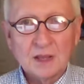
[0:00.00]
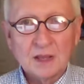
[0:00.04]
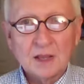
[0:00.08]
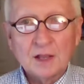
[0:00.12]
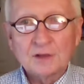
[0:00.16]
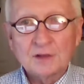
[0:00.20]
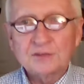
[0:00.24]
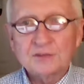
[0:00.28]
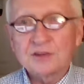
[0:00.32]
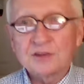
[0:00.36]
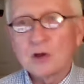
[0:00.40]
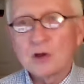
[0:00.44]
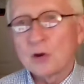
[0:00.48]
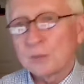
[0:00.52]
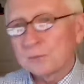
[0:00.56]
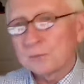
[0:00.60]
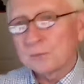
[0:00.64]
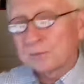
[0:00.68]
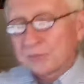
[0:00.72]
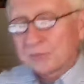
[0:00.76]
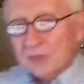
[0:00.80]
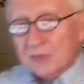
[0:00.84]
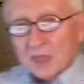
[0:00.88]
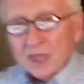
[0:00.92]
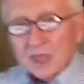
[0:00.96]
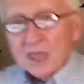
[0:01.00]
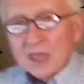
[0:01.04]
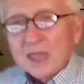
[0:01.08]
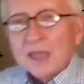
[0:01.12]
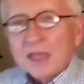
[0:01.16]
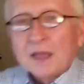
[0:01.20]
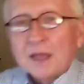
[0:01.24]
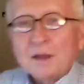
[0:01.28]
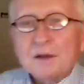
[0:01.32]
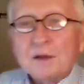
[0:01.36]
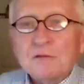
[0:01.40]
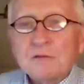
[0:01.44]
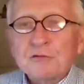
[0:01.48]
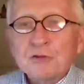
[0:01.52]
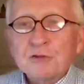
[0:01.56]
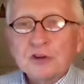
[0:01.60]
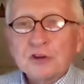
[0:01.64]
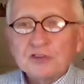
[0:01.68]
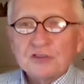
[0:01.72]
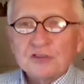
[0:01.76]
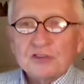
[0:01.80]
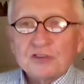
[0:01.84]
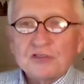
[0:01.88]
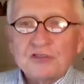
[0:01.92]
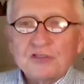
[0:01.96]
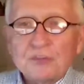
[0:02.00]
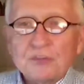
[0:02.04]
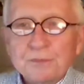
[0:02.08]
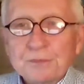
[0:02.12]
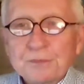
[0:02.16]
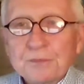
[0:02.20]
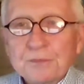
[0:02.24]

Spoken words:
So, for instance,